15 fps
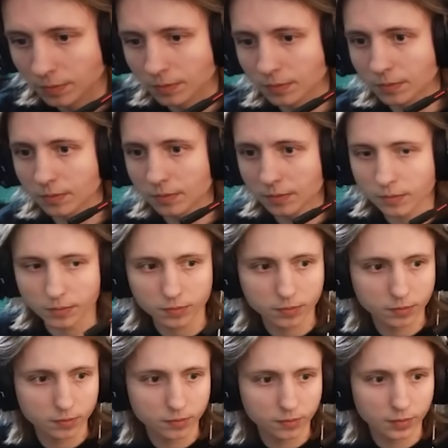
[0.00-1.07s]
He
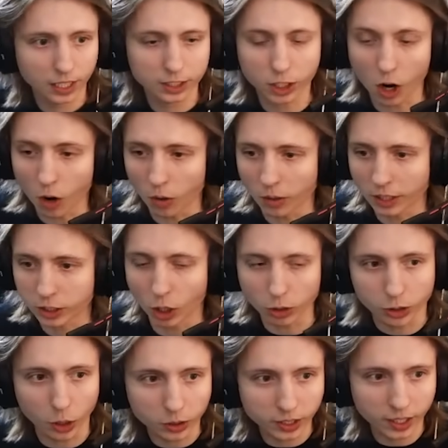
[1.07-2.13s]
scored! Let's go. Let's go,
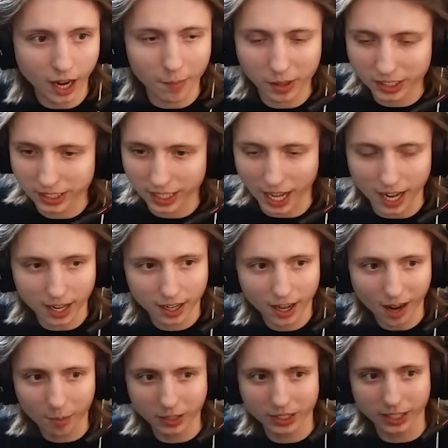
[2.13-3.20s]
Chosen. How much oh my is God, that? I
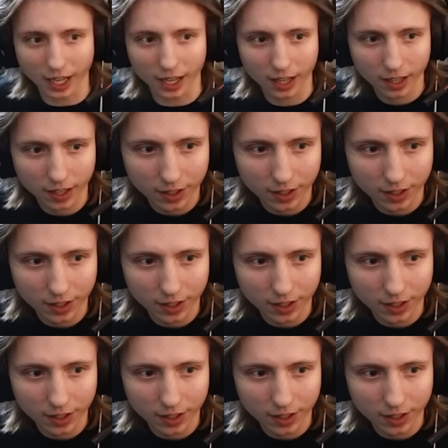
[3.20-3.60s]
need... How much is that?